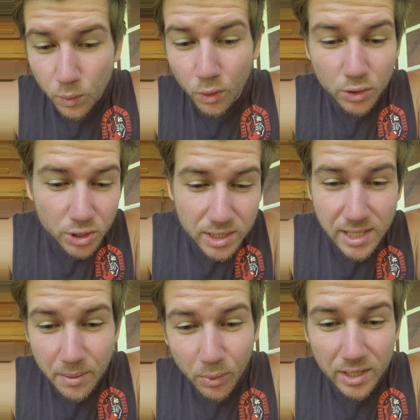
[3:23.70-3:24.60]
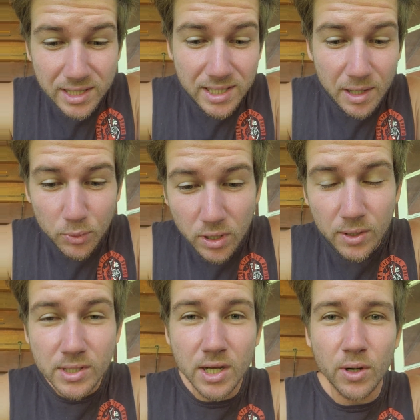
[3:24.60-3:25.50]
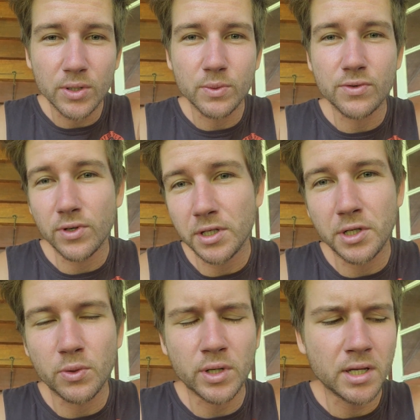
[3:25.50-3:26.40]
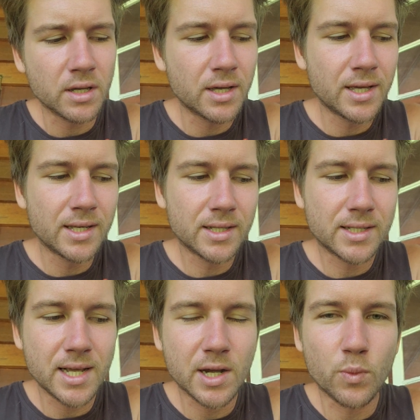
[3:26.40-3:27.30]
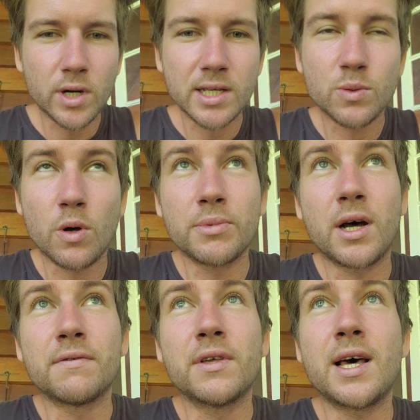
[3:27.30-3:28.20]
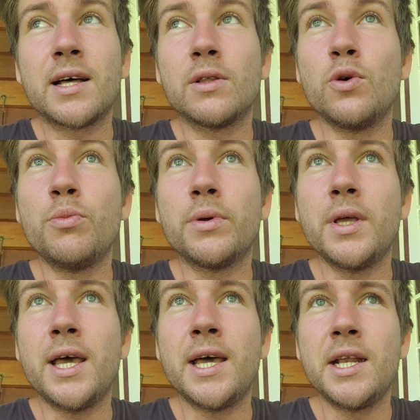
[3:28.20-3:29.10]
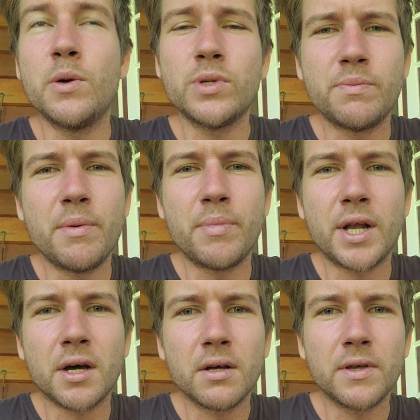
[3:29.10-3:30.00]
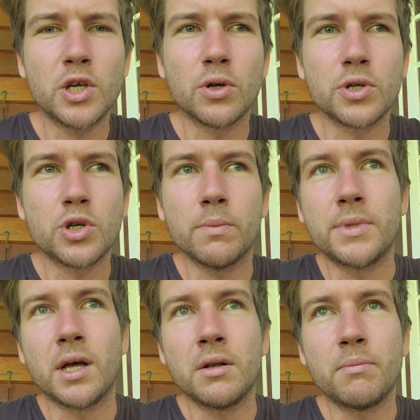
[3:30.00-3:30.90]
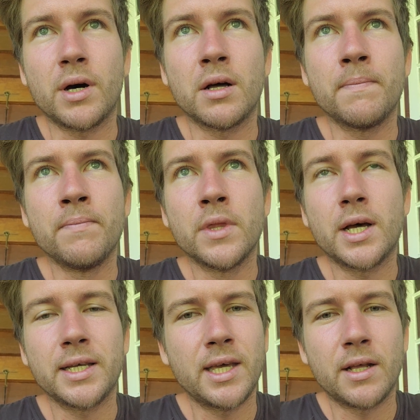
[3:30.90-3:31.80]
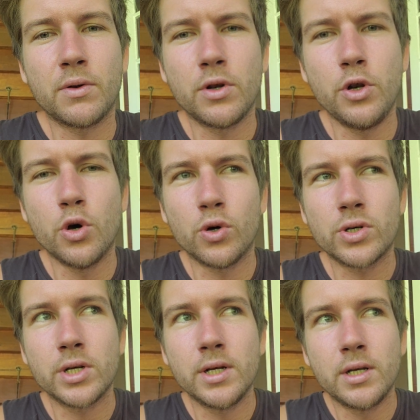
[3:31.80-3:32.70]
watch step by step where I was going. It was really annoying. Second one I swapped after that loop, and it was a bit better. It got the job done, but again, not